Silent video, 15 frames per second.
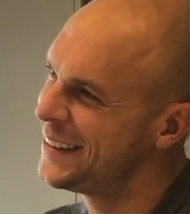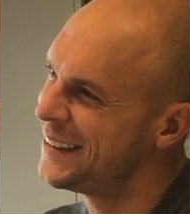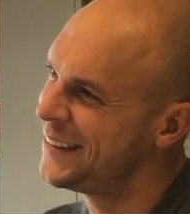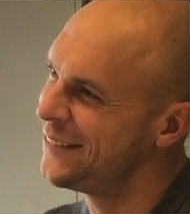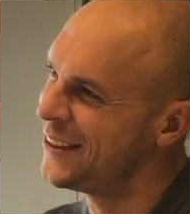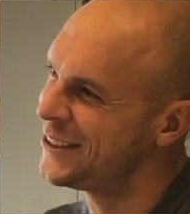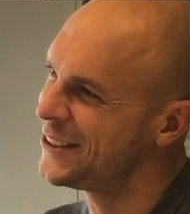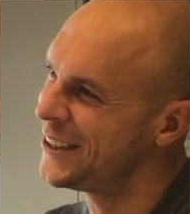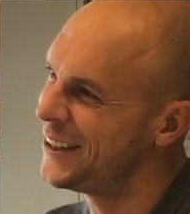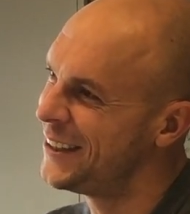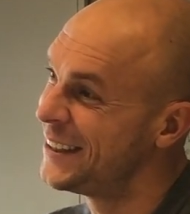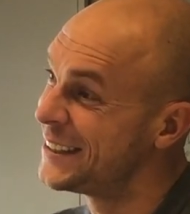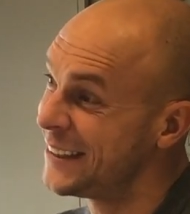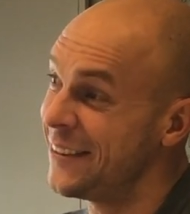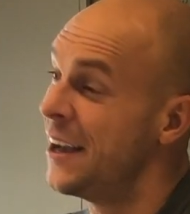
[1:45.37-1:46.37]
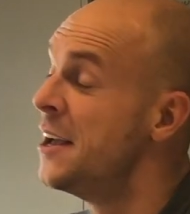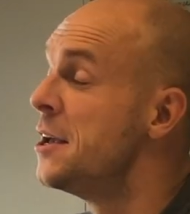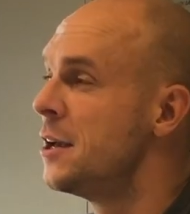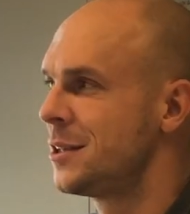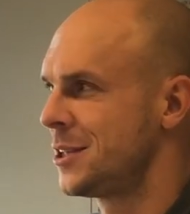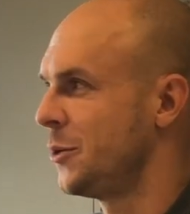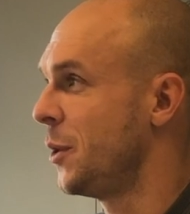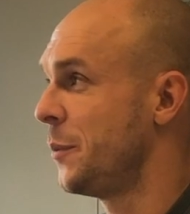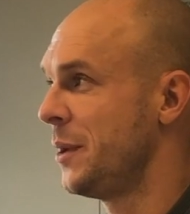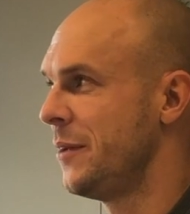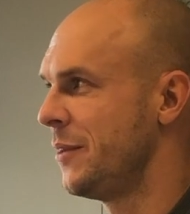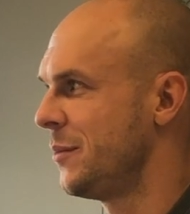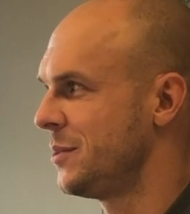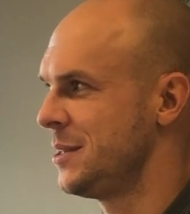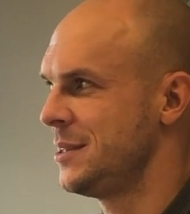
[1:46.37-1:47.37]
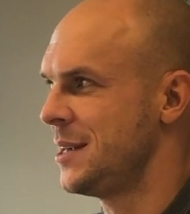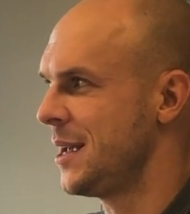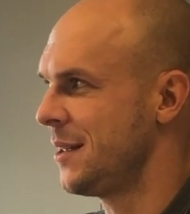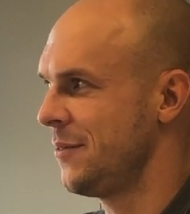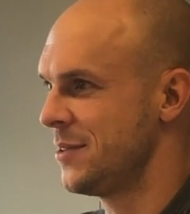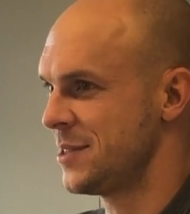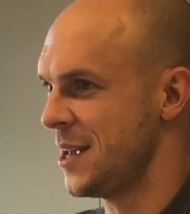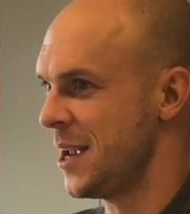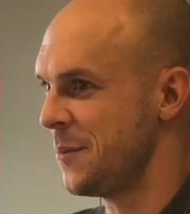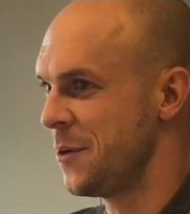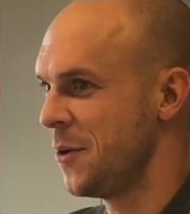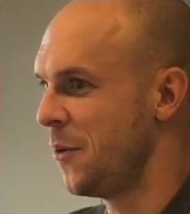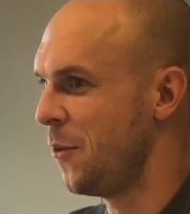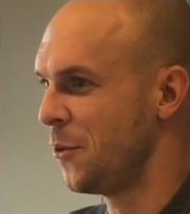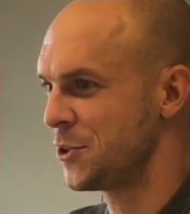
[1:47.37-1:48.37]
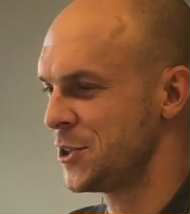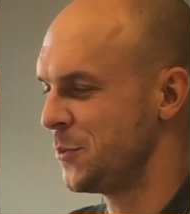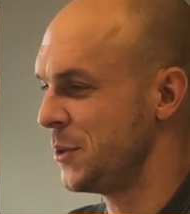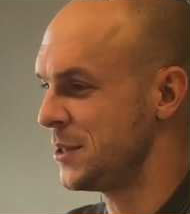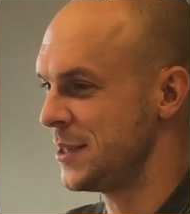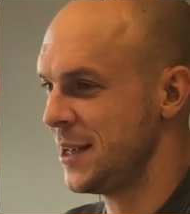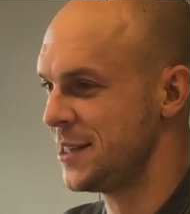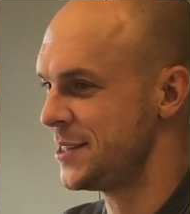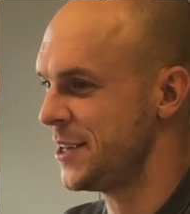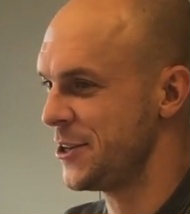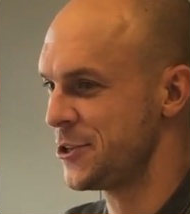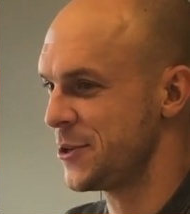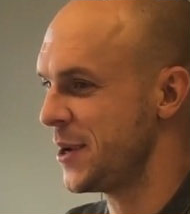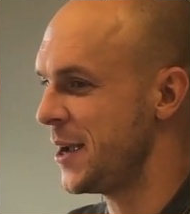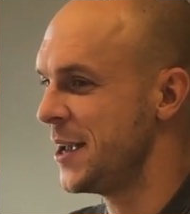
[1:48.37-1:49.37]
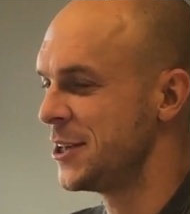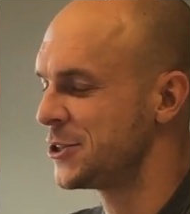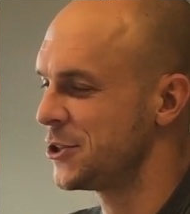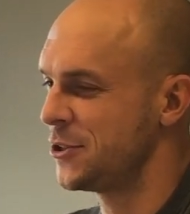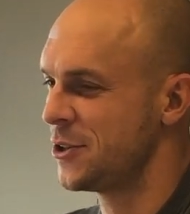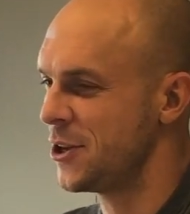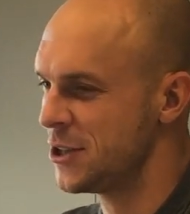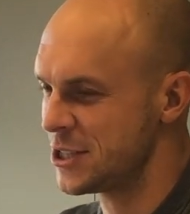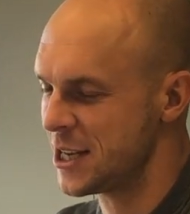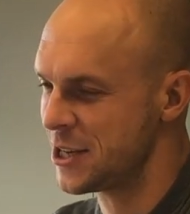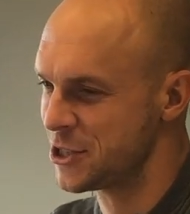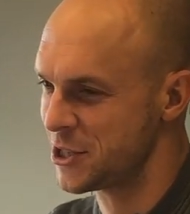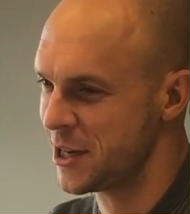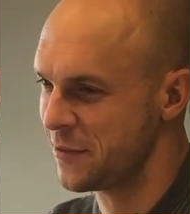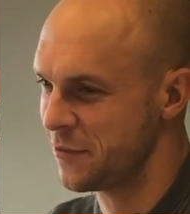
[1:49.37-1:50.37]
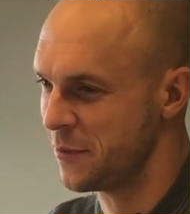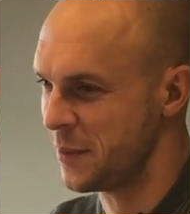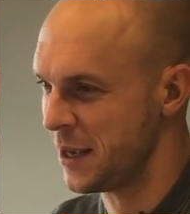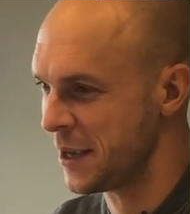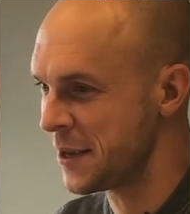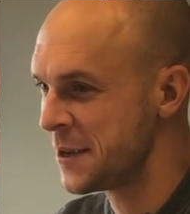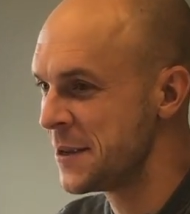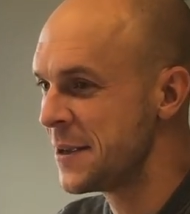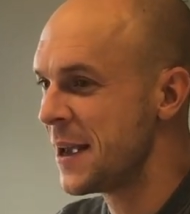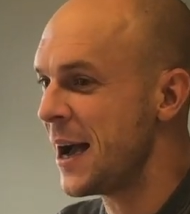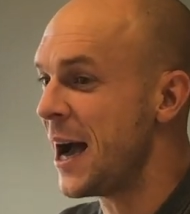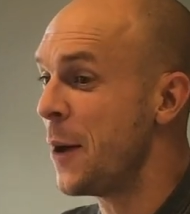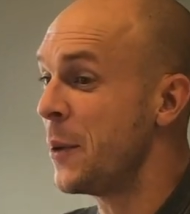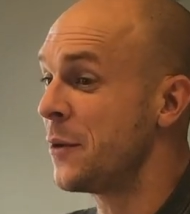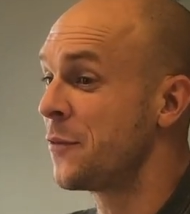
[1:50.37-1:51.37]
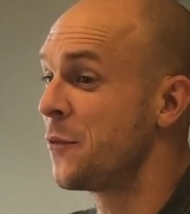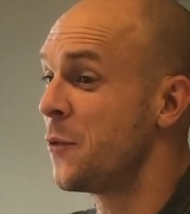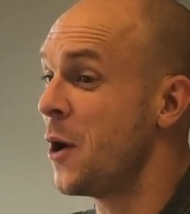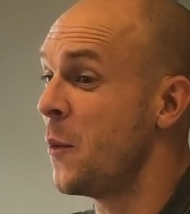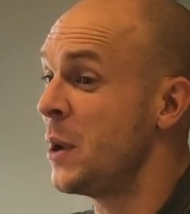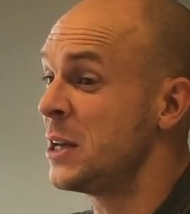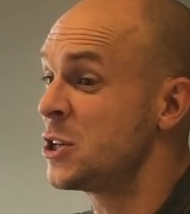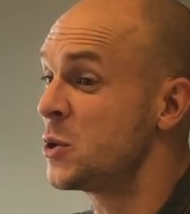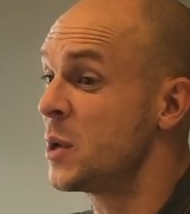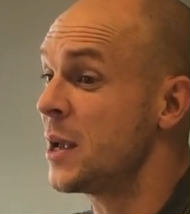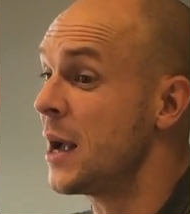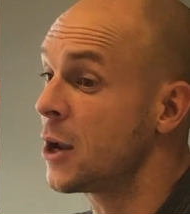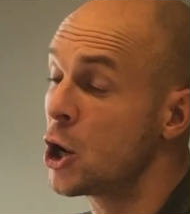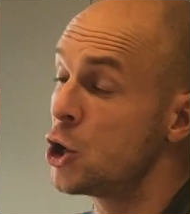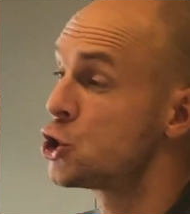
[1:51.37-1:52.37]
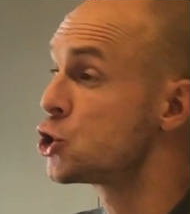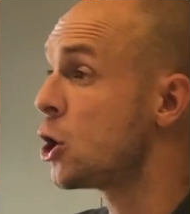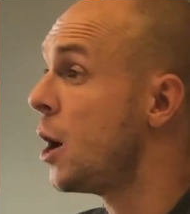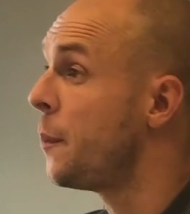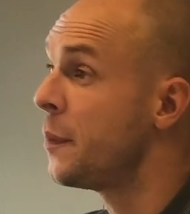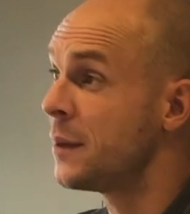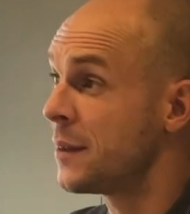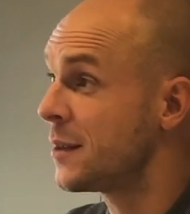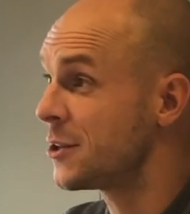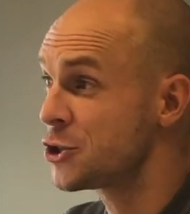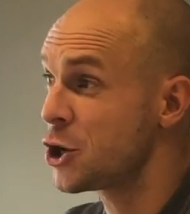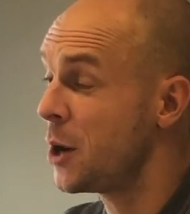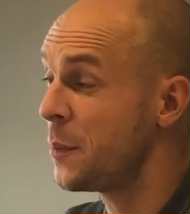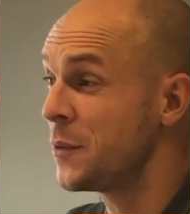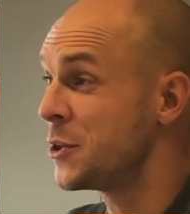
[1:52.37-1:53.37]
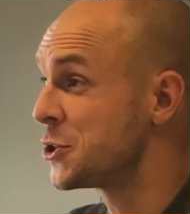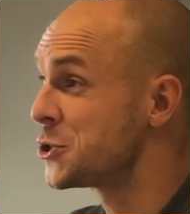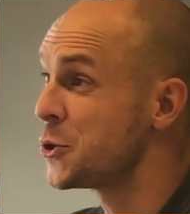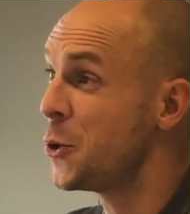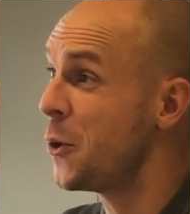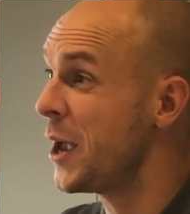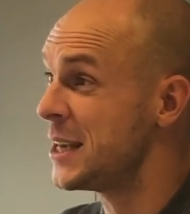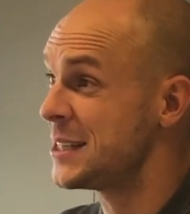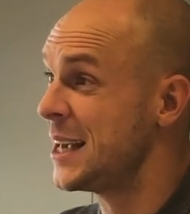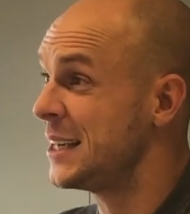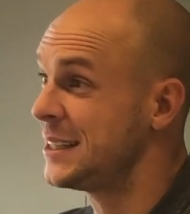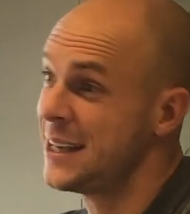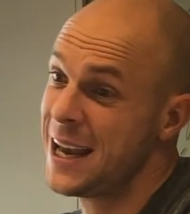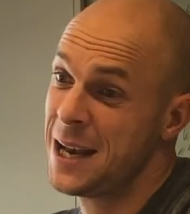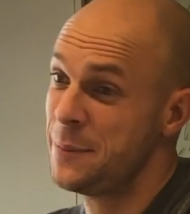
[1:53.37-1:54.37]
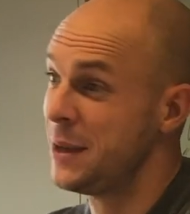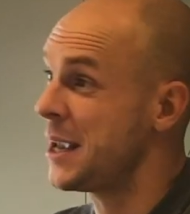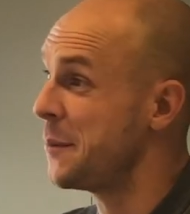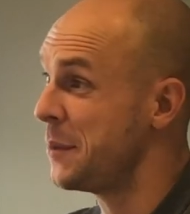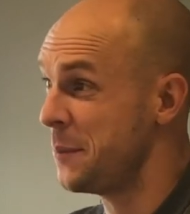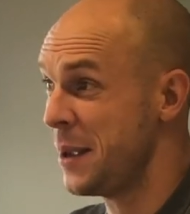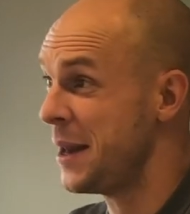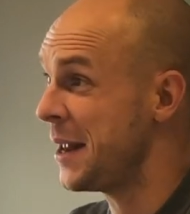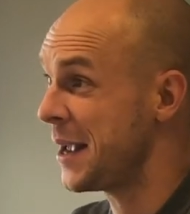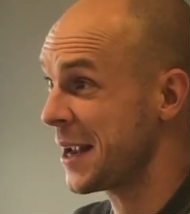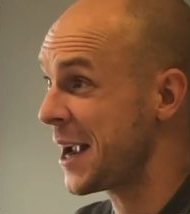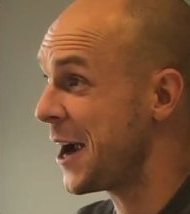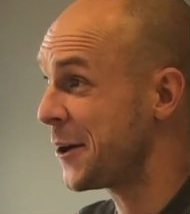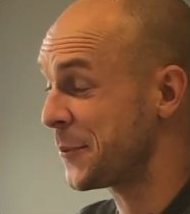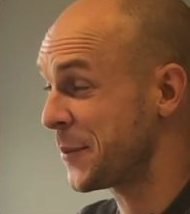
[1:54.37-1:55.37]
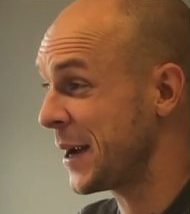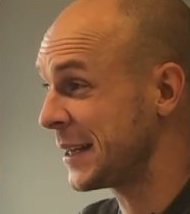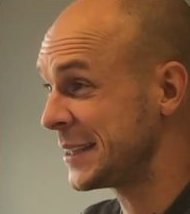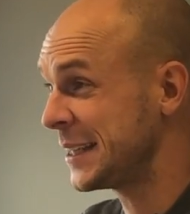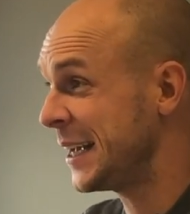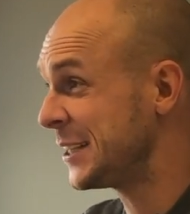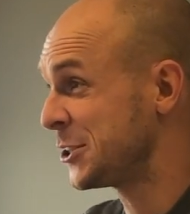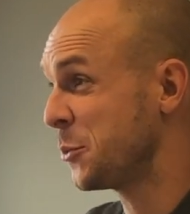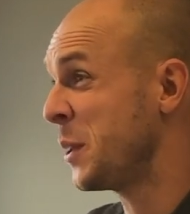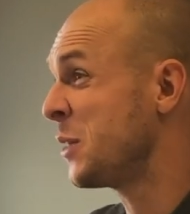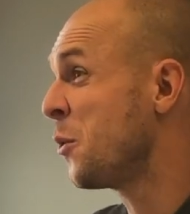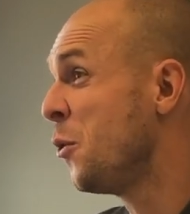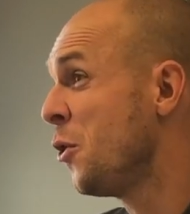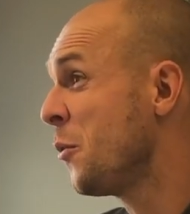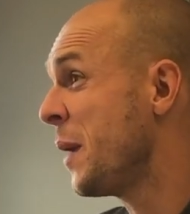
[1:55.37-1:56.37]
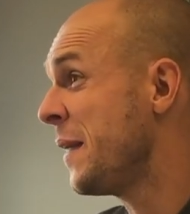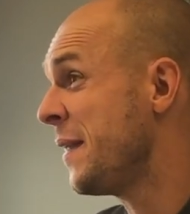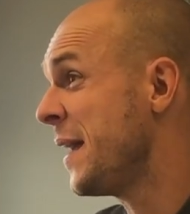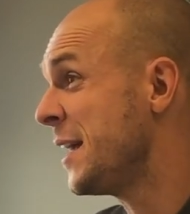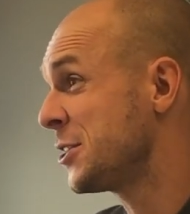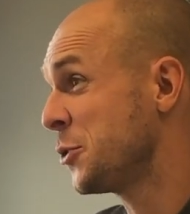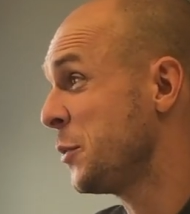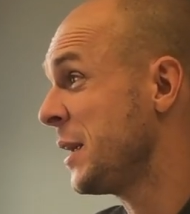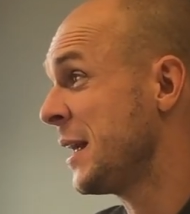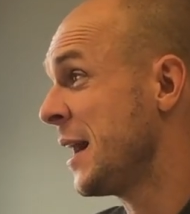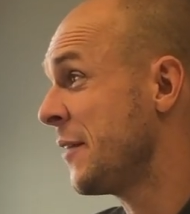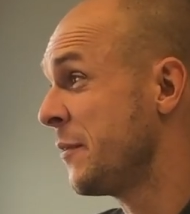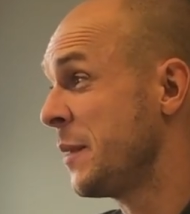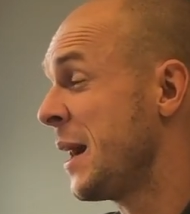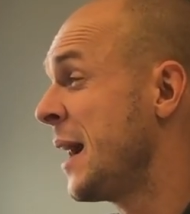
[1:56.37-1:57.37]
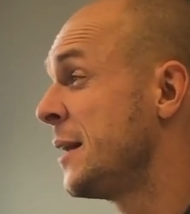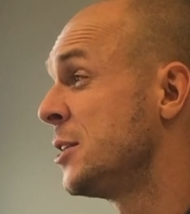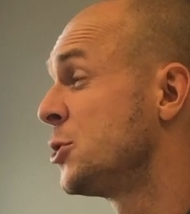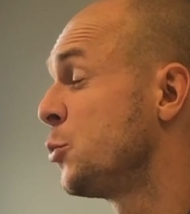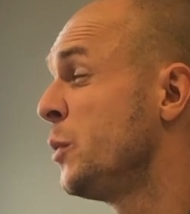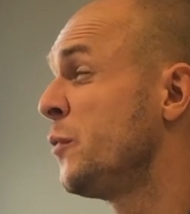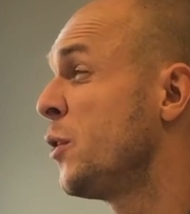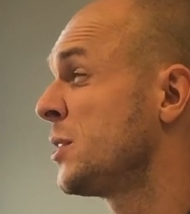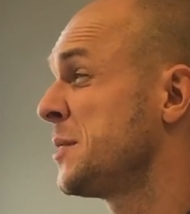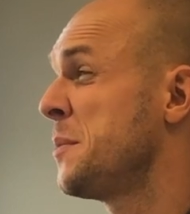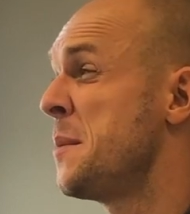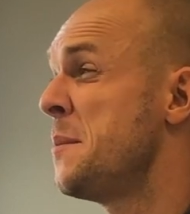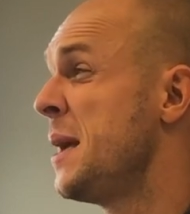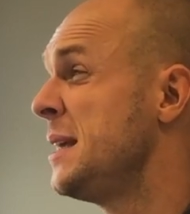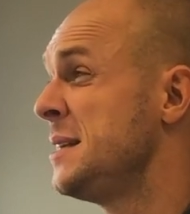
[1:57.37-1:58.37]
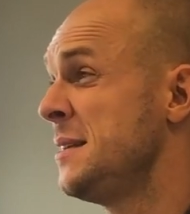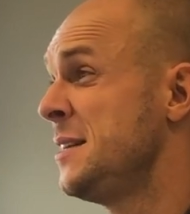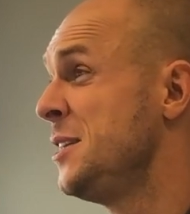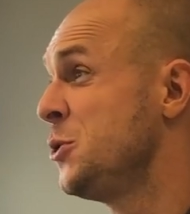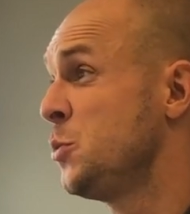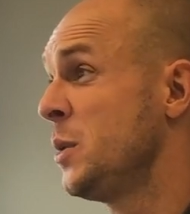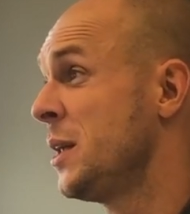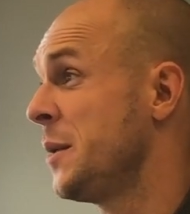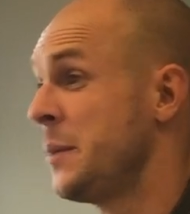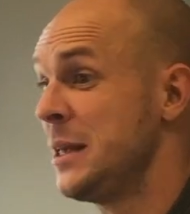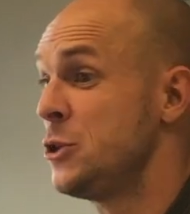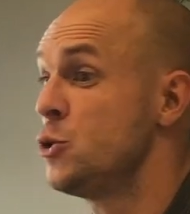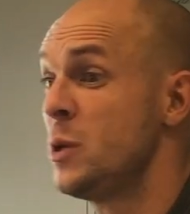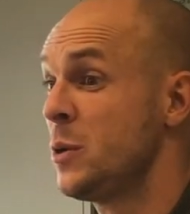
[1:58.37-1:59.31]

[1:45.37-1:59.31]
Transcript: Montreal. So yeah, so you won't believe it, it was exactly the same. Autumn, winter, etc. So no sunshine for me. I went to go sharpen the saw, as they say, and become a better chiropractor. So I went all the way there so we can have, and we've got some amazing things we're going to be doing